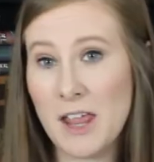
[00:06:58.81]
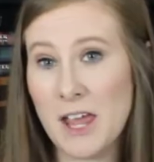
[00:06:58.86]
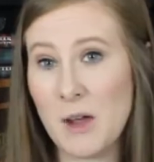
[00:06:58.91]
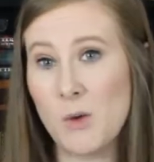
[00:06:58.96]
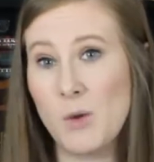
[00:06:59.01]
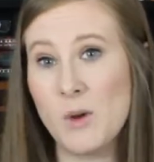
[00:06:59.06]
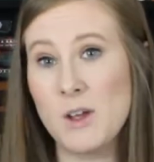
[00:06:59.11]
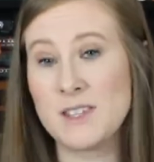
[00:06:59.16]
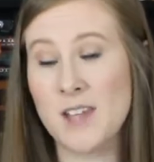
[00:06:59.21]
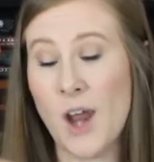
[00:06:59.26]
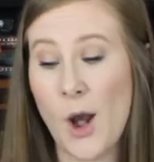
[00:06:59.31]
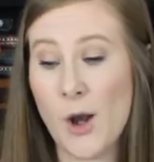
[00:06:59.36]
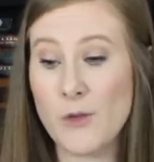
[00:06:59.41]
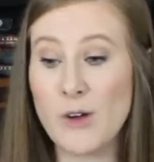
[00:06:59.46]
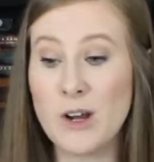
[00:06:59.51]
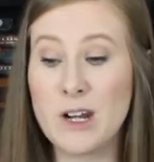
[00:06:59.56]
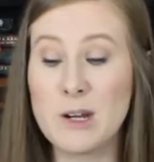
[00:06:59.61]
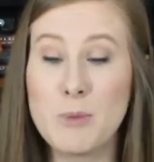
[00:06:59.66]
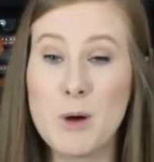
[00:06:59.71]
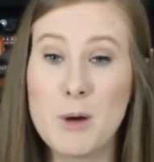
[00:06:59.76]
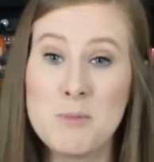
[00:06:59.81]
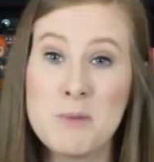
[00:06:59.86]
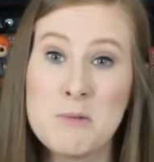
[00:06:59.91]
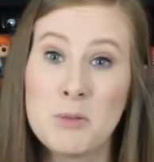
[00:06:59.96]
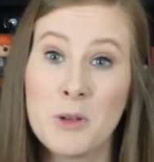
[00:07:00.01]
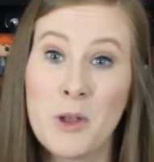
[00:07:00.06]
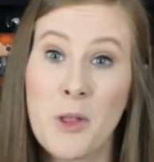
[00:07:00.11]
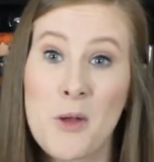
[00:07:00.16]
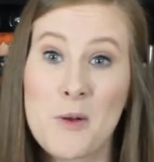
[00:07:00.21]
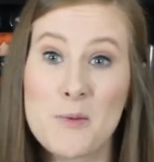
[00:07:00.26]
like, is not afraid to put
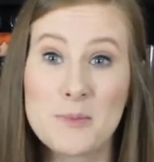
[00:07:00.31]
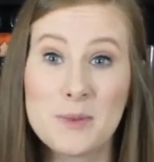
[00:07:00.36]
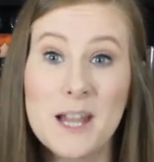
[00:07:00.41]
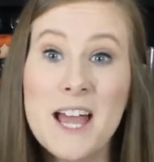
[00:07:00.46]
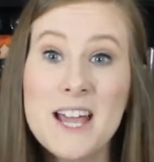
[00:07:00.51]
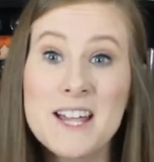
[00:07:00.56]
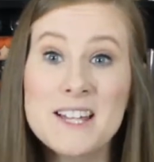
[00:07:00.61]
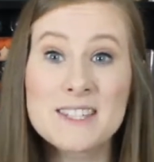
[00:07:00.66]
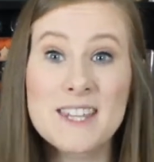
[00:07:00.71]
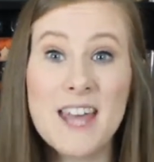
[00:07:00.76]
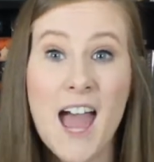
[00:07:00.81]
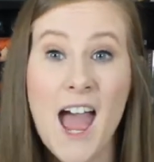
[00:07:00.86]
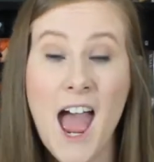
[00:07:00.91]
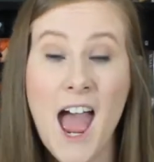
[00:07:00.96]
people in their place